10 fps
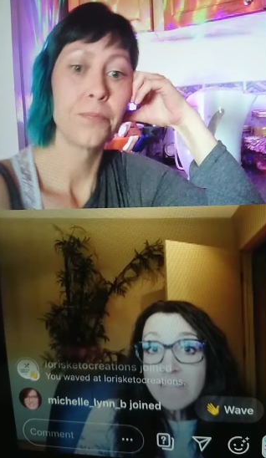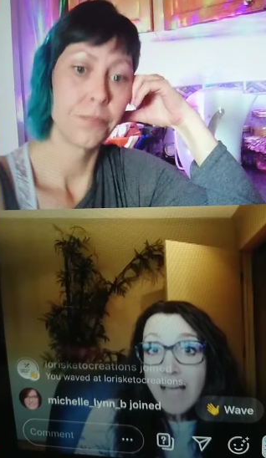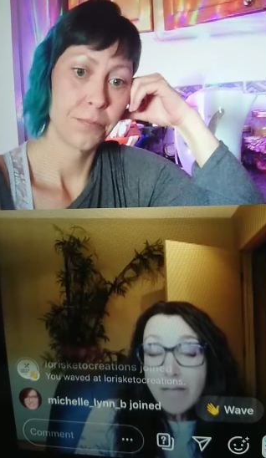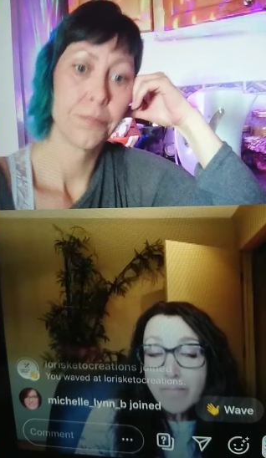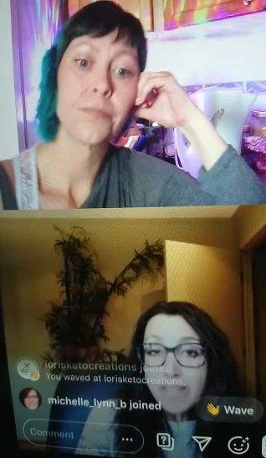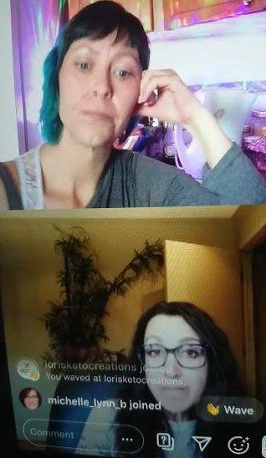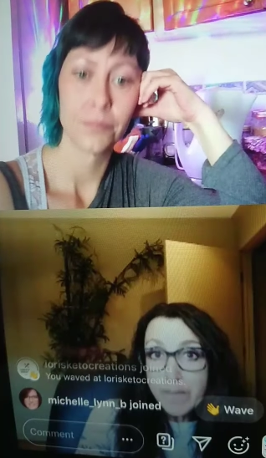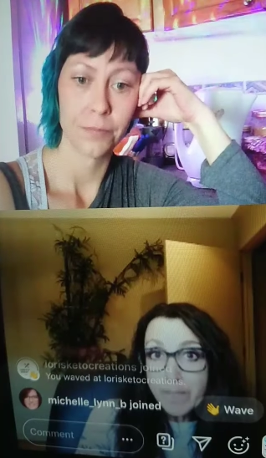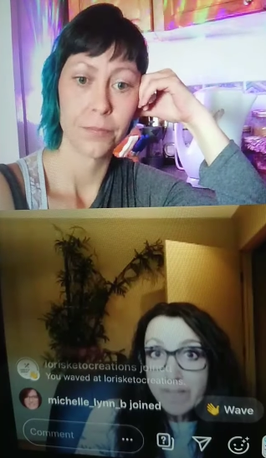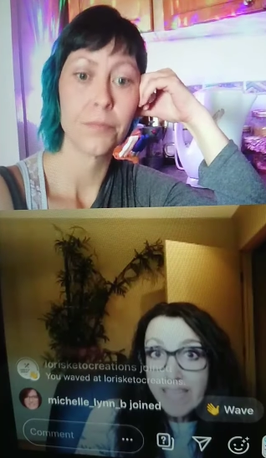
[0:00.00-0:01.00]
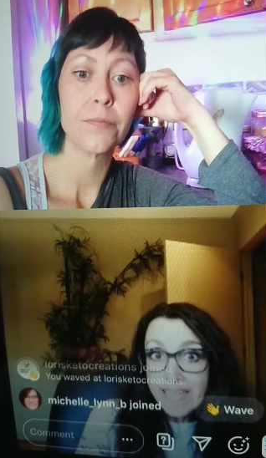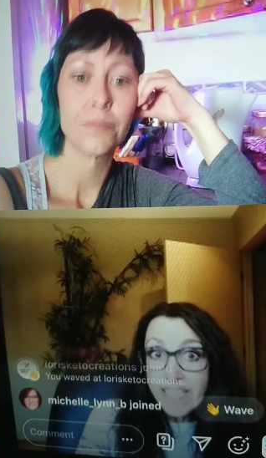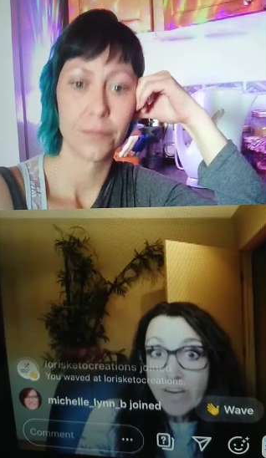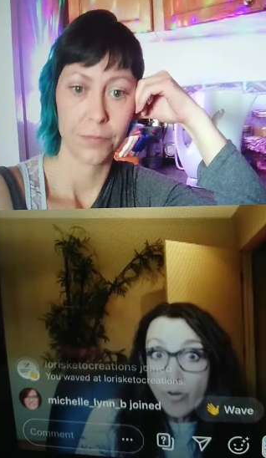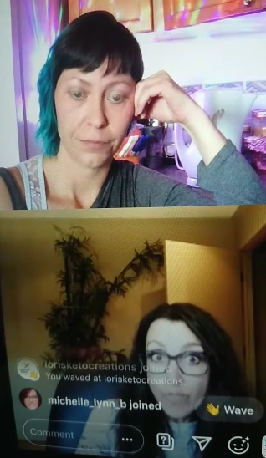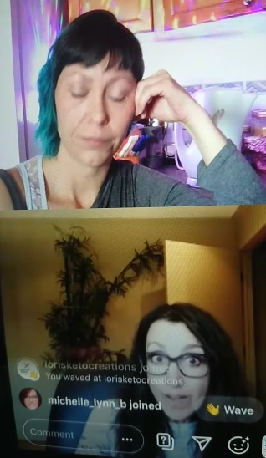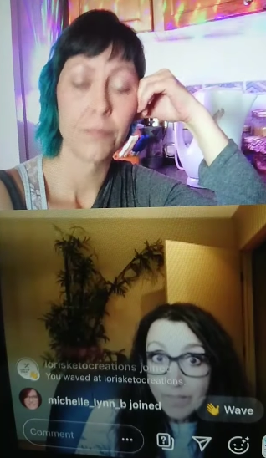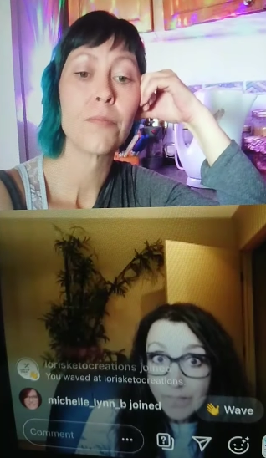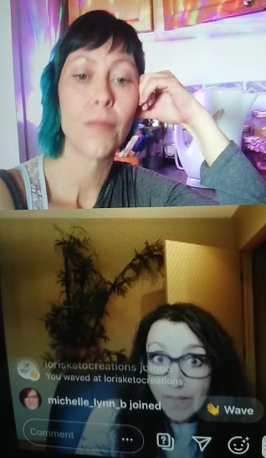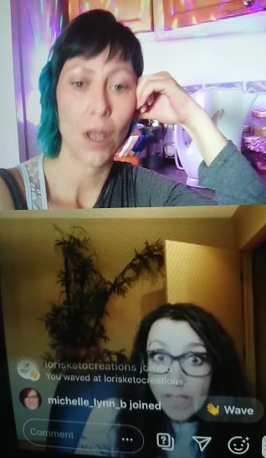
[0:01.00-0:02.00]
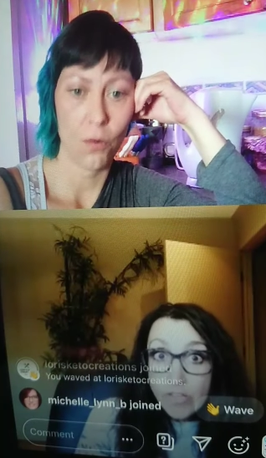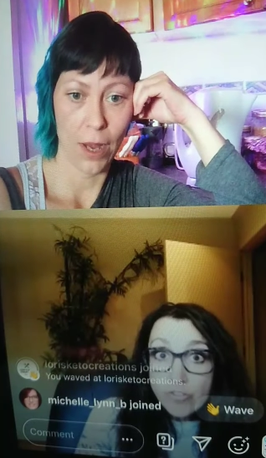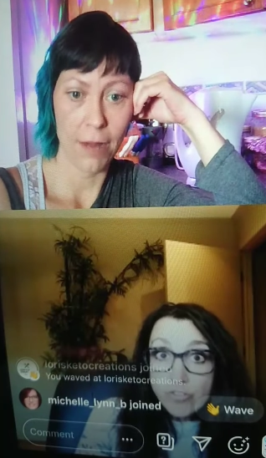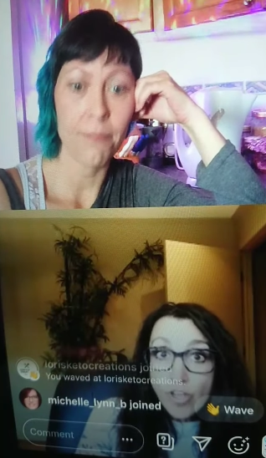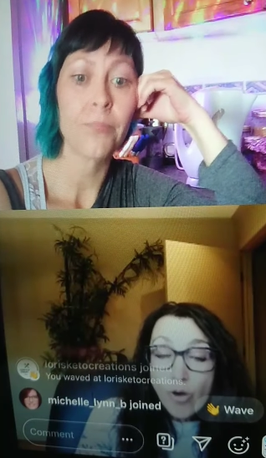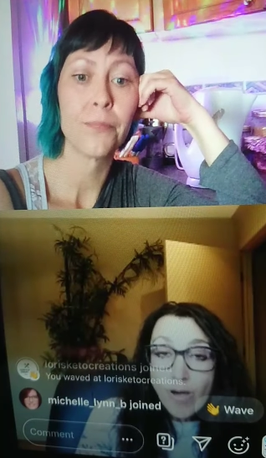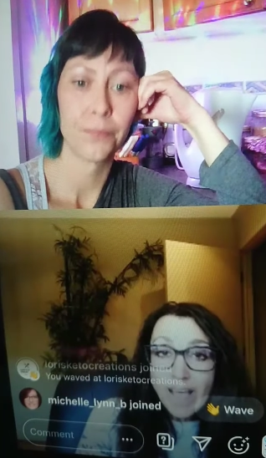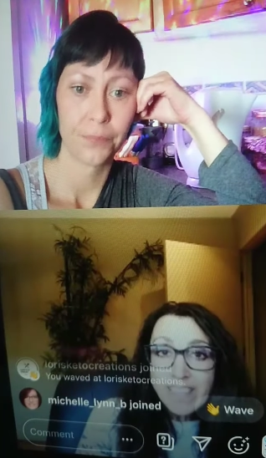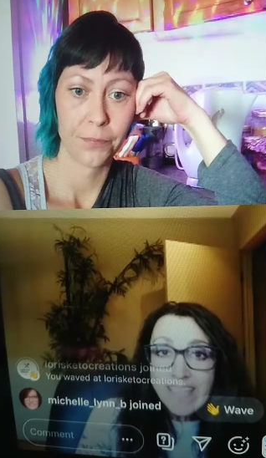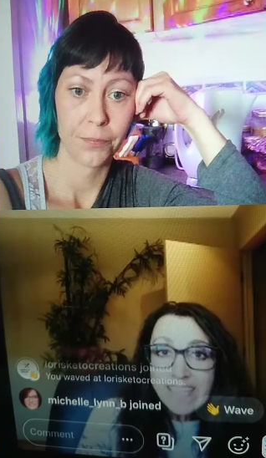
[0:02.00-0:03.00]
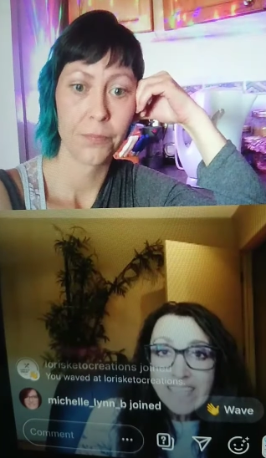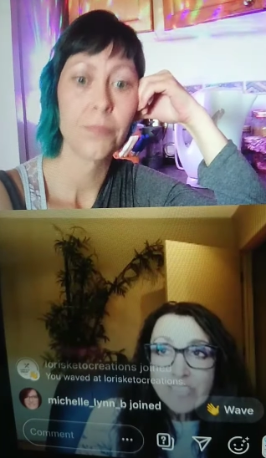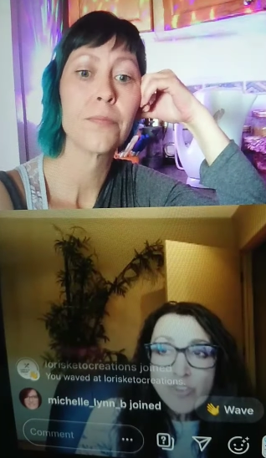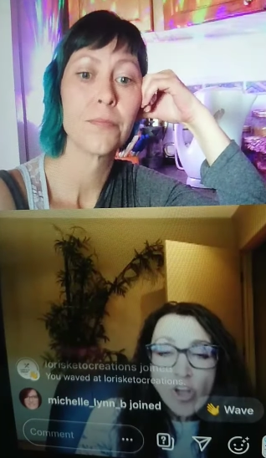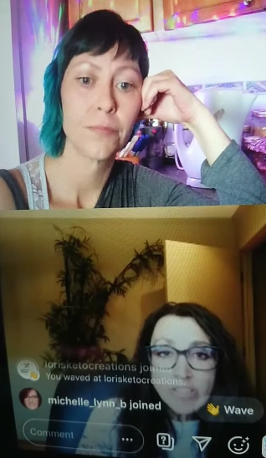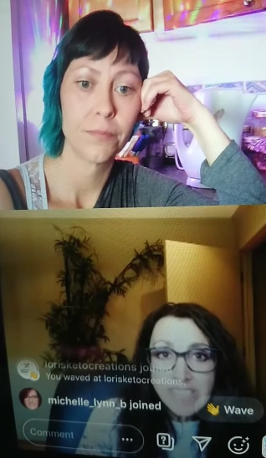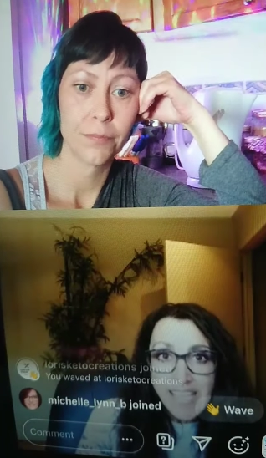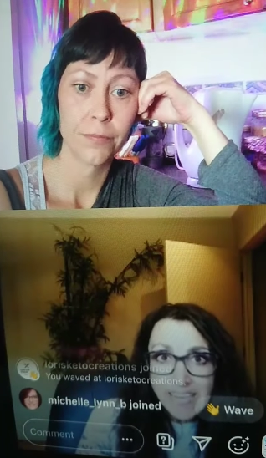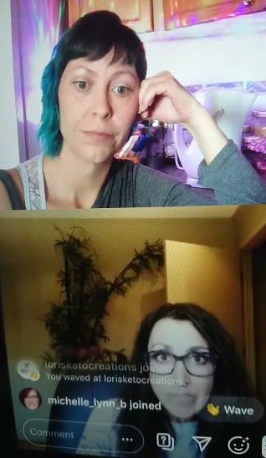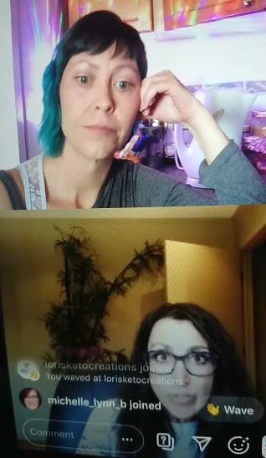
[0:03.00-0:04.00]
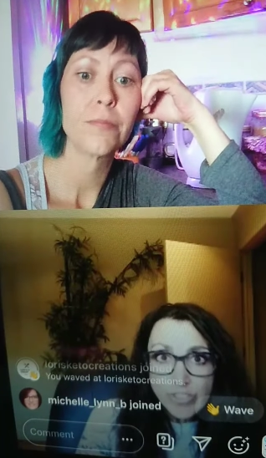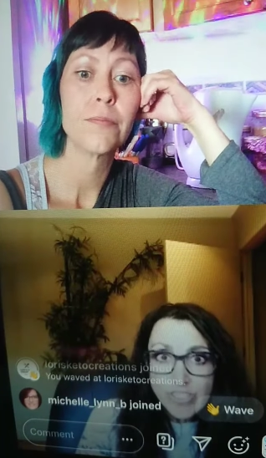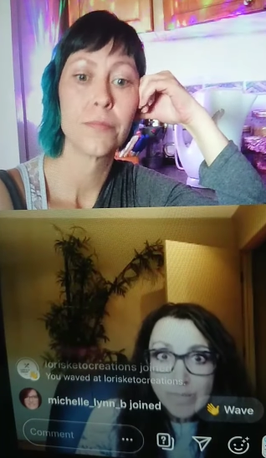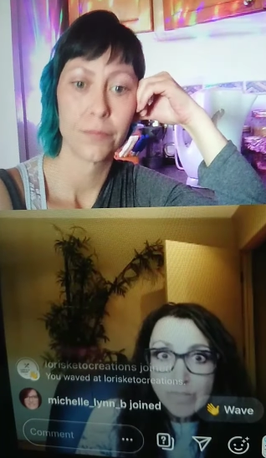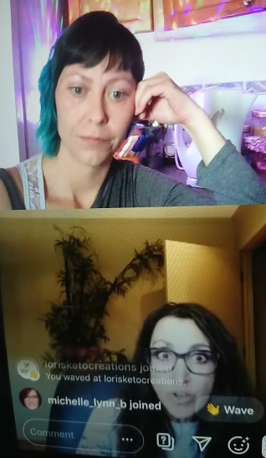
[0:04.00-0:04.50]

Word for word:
Speaker 1: hump that people can get over. Okay. So it's not 10, which seems